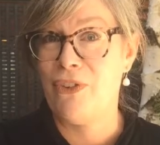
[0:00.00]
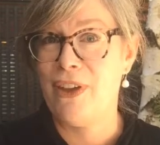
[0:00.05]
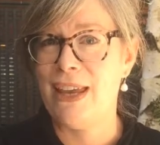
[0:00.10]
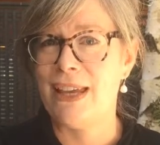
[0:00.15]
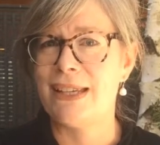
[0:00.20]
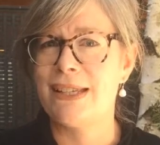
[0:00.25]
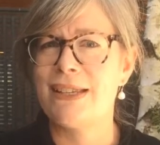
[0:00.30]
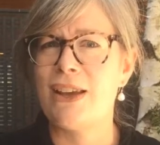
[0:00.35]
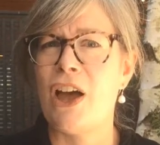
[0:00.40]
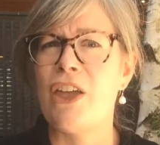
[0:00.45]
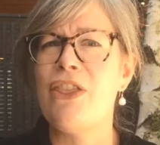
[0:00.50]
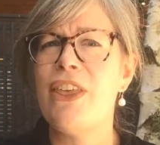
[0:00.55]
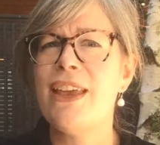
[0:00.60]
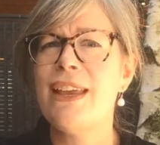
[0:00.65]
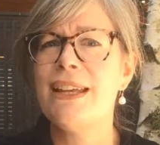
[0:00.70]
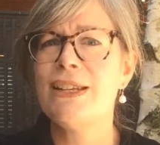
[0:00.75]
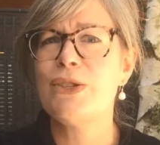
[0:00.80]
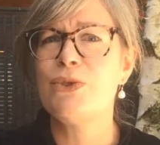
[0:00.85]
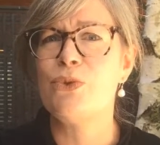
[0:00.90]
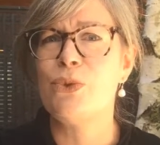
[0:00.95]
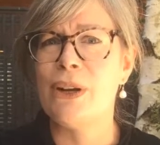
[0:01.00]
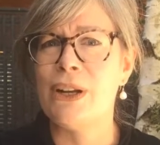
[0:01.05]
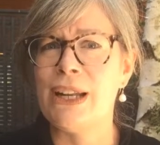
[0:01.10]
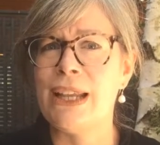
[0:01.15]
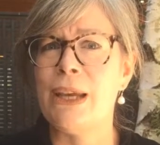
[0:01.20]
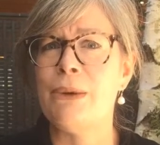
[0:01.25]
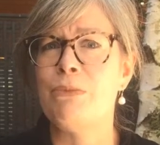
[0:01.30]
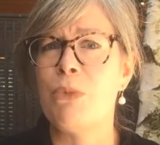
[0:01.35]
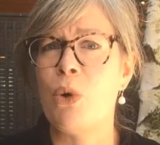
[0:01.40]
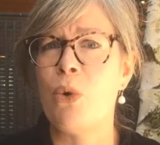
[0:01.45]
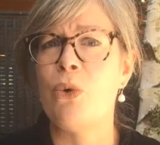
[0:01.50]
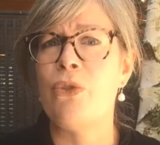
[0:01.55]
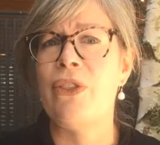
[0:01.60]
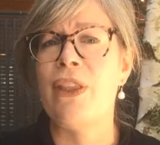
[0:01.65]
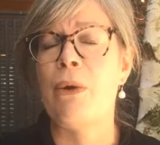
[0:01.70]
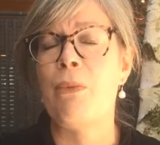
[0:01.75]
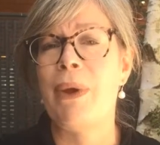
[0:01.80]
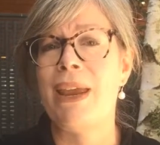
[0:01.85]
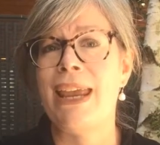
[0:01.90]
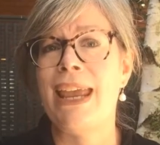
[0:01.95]
fierce, I think it's really
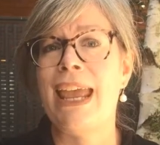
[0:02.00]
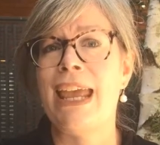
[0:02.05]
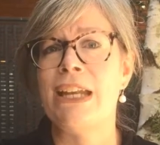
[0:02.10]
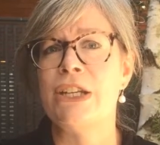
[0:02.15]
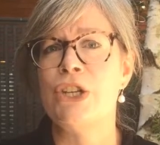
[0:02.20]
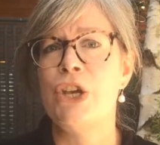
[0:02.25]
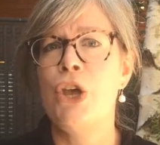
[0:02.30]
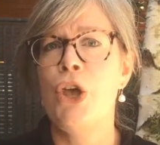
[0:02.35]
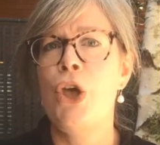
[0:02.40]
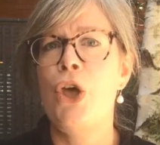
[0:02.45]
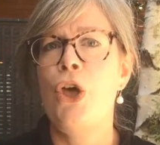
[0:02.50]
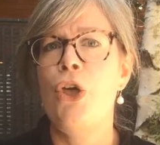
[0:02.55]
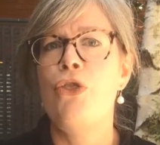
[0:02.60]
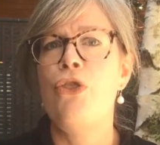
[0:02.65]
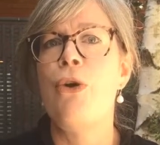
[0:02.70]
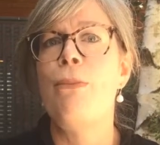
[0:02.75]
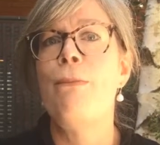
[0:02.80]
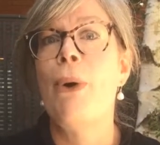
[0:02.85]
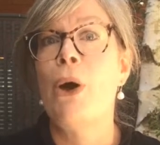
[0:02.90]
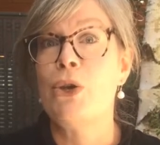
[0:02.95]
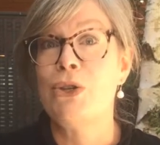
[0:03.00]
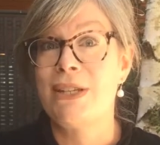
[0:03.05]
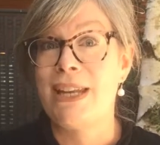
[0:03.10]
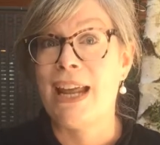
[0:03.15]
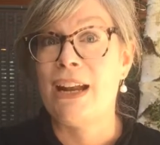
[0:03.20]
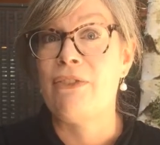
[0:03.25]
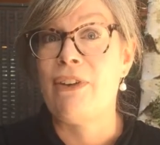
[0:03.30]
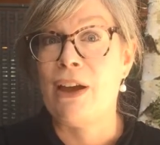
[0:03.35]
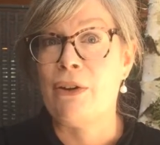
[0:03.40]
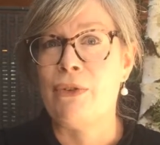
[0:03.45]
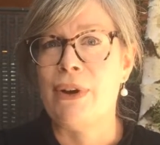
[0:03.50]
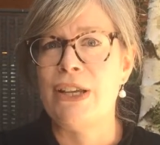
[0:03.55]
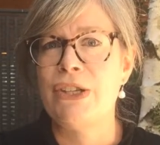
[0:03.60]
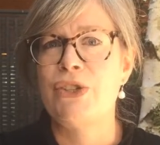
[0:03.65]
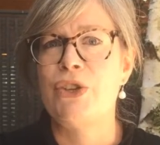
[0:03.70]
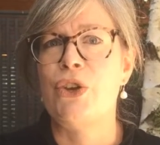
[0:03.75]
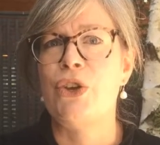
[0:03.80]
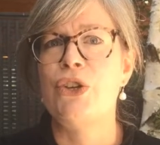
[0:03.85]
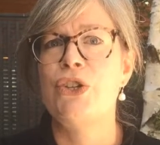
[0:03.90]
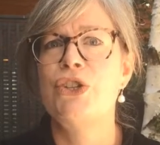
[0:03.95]
important that we get the most out of our
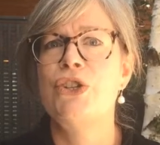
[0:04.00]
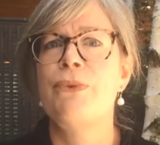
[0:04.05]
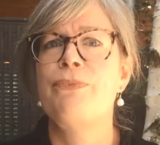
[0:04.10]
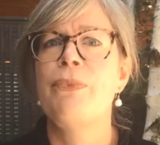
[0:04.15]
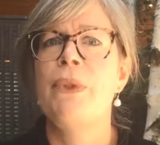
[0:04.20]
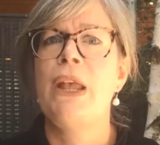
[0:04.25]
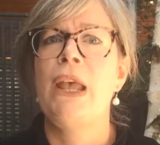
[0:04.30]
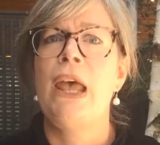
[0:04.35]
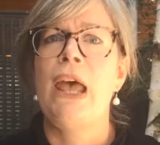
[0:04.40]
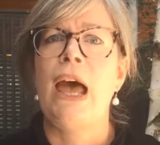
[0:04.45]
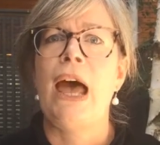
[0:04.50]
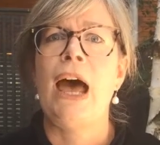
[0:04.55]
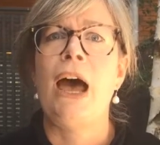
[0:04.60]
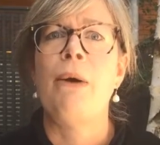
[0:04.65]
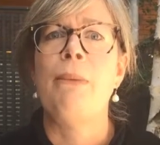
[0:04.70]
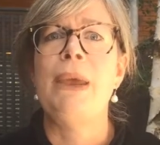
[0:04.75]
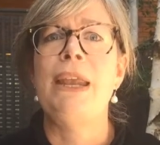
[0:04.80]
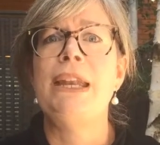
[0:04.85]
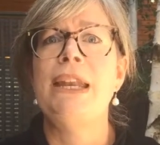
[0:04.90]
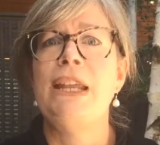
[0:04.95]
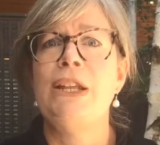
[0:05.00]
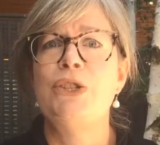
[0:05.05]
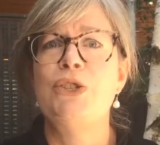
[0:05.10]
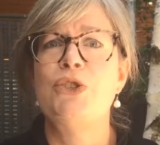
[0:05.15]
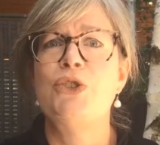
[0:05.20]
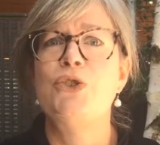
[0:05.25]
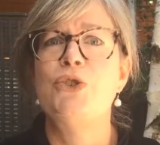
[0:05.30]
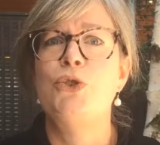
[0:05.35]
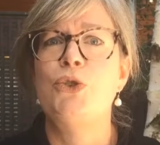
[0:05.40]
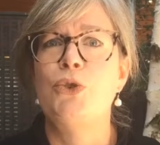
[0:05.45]
research. We need